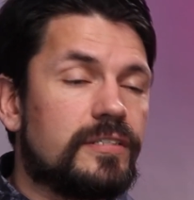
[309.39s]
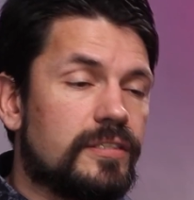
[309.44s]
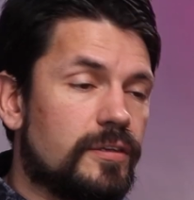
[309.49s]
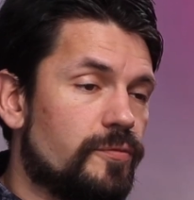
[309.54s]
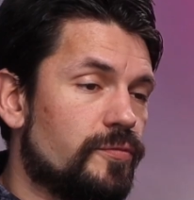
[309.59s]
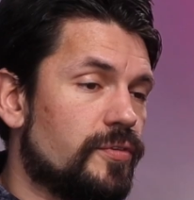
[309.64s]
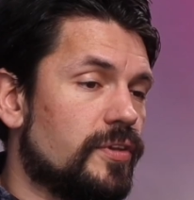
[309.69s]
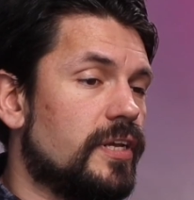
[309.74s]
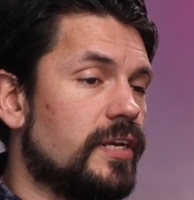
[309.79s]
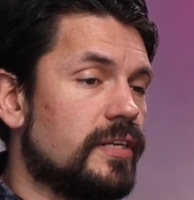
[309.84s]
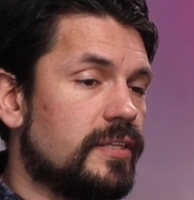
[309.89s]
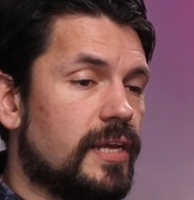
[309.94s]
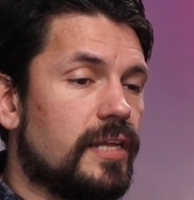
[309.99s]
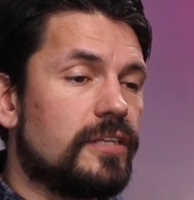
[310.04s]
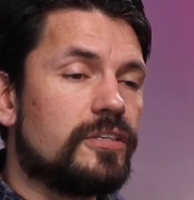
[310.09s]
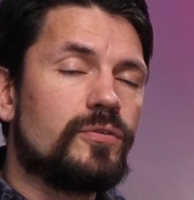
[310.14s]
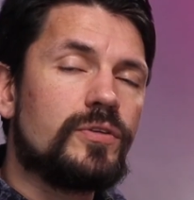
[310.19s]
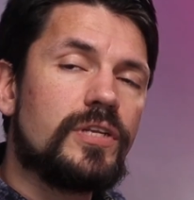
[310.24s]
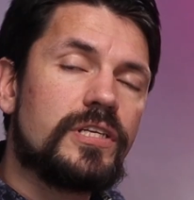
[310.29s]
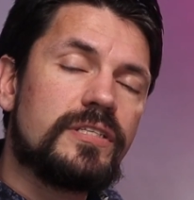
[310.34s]
Something like
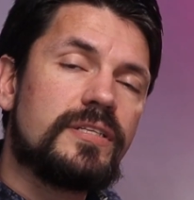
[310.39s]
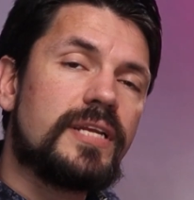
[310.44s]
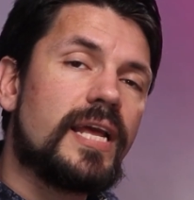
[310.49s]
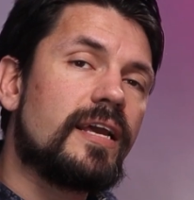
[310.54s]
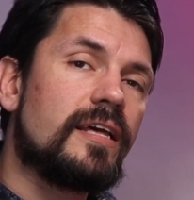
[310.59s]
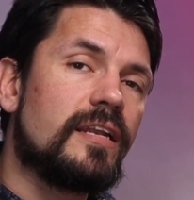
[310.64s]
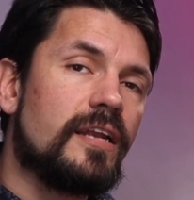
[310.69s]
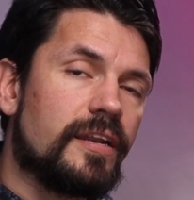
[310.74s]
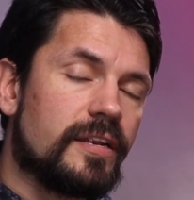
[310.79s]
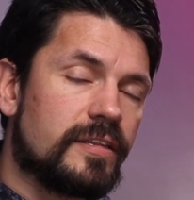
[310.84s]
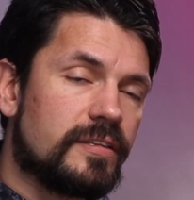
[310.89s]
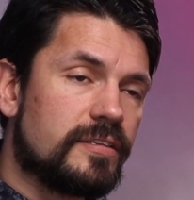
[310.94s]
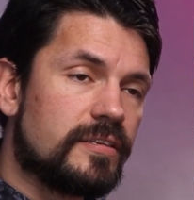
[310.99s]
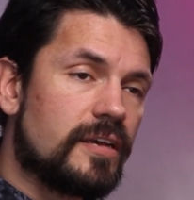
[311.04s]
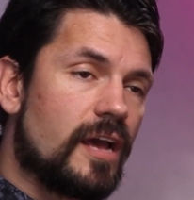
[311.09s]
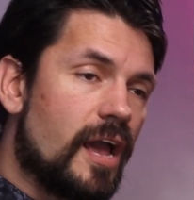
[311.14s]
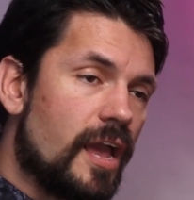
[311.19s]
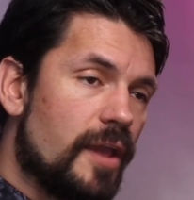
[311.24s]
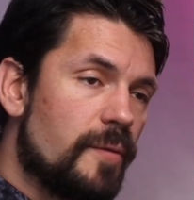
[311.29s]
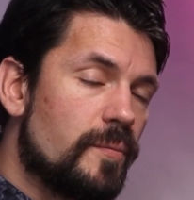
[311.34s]
that. So it doesn't take a lot of
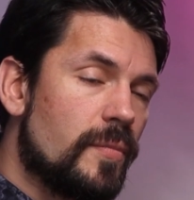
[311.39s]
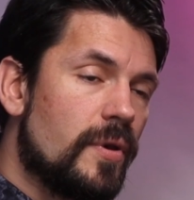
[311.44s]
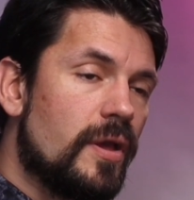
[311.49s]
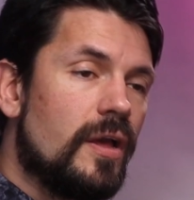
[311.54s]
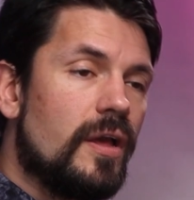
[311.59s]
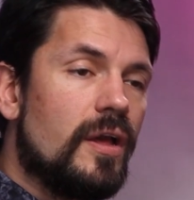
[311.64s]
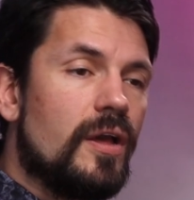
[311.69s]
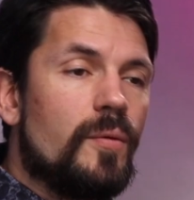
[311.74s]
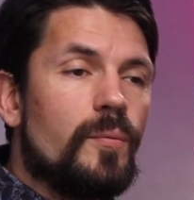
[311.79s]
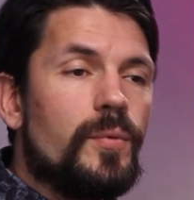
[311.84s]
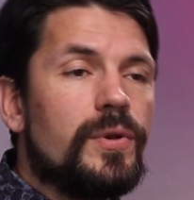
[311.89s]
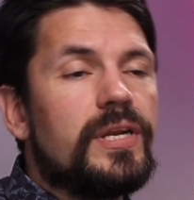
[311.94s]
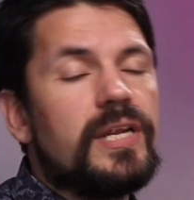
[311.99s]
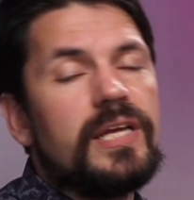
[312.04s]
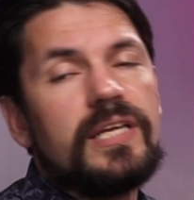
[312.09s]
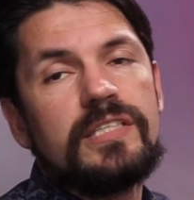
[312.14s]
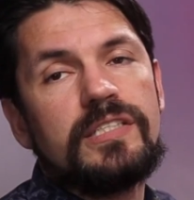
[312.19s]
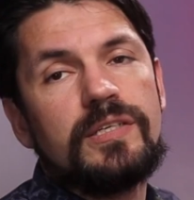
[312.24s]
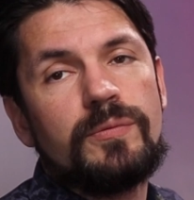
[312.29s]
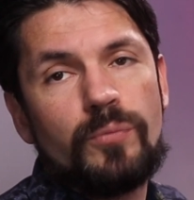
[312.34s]
time, but it
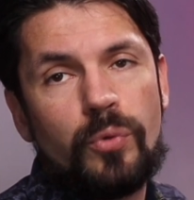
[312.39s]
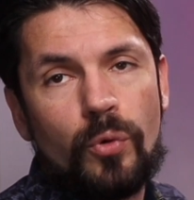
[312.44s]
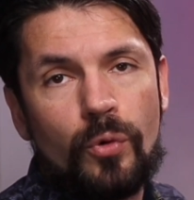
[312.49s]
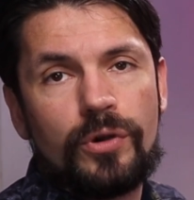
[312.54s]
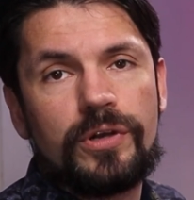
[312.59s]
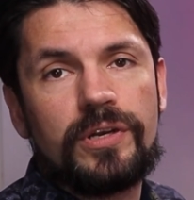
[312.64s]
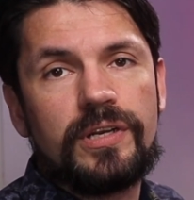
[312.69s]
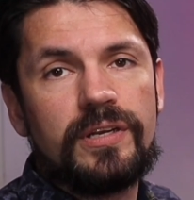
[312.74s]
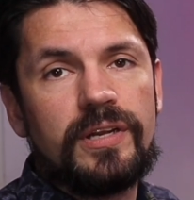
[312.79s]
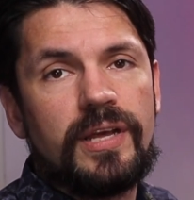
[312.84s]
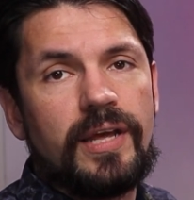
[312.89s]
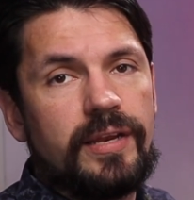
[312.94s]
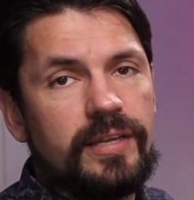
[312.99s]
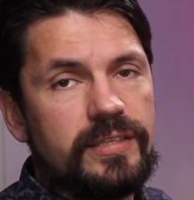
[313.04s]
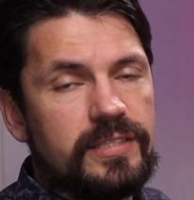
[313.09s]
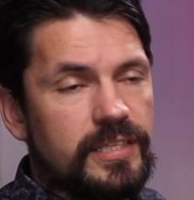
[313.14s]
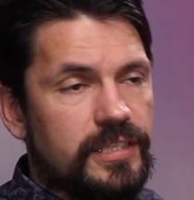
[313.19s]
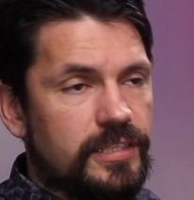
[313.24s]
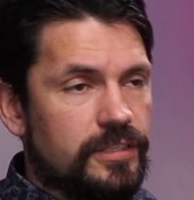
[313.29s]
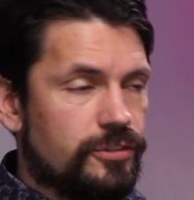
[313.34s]
is important and
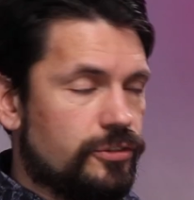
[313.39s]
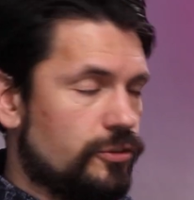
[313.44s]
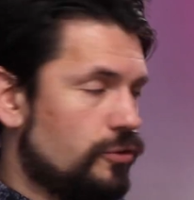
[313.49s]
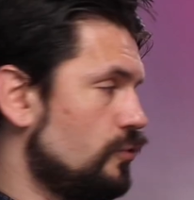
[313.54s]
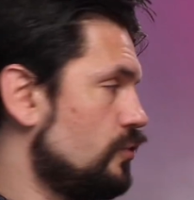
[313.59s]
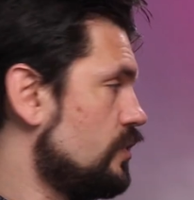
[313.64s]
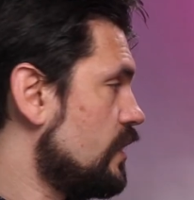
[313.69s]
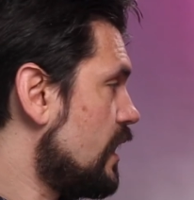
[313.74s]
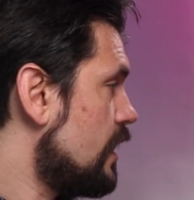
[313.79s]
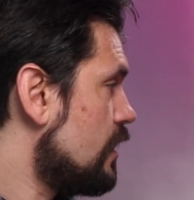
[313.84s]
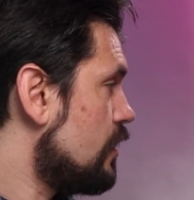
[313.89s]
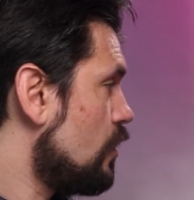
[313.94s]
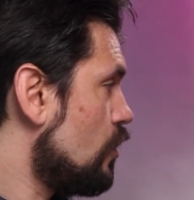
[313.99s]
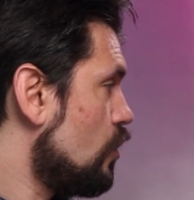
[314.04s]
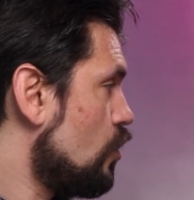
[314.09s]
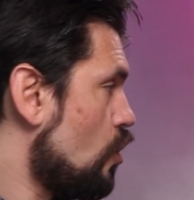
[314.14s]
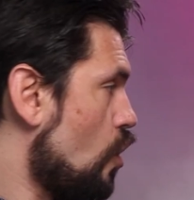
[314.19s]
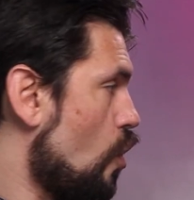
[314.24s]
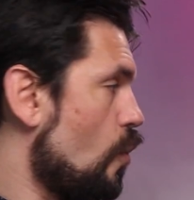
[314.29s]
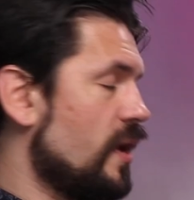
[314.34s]
it's easy to do to
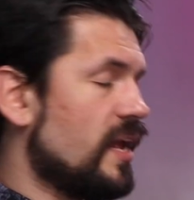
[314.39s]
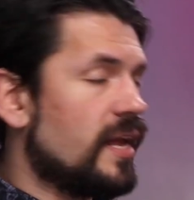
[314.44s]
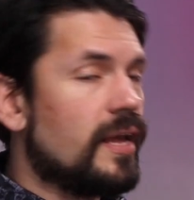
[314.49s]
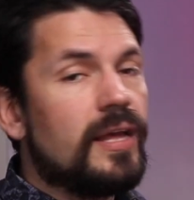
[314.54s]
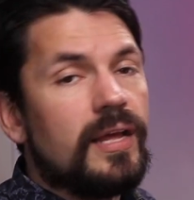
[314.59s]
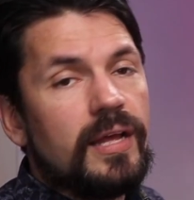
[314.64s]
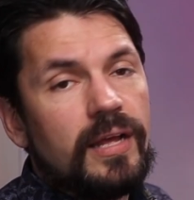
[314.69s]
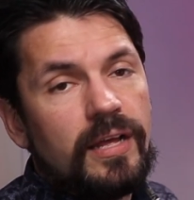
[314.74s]
get going.